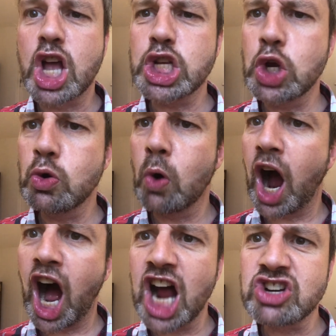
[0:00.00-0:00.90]
You
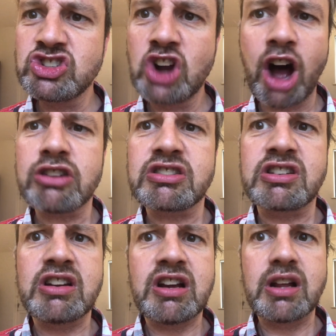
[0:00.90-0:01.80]
are not,
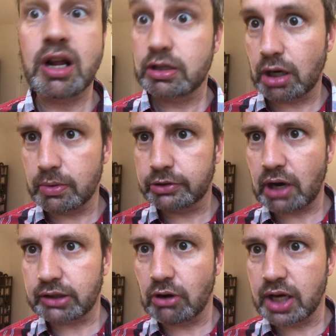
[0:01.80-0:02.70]
Thomas
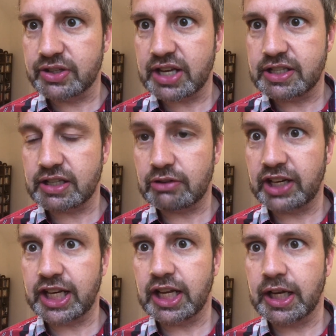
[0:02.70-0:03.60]
Gradgrind said
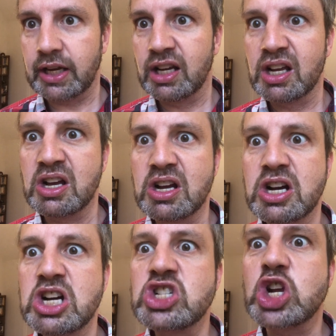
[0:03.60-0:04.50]
severely,
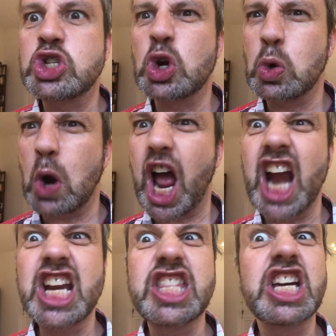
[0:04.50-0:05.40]
to do
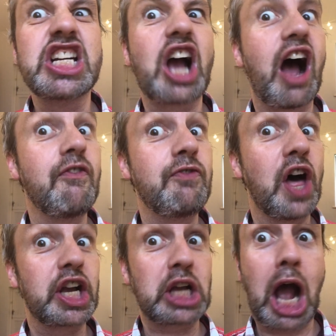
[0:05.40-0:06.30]
anything of the
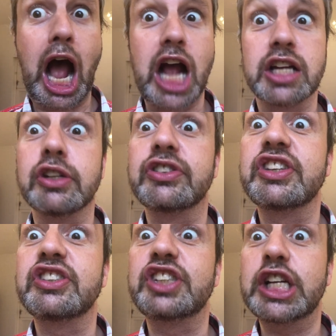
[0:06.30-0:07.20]
kind,
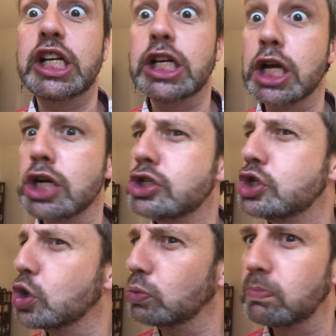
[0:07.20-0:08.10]
Cecilia
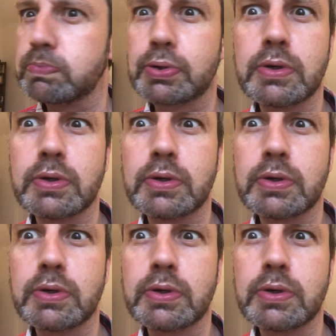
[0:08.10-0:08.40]
Jupe.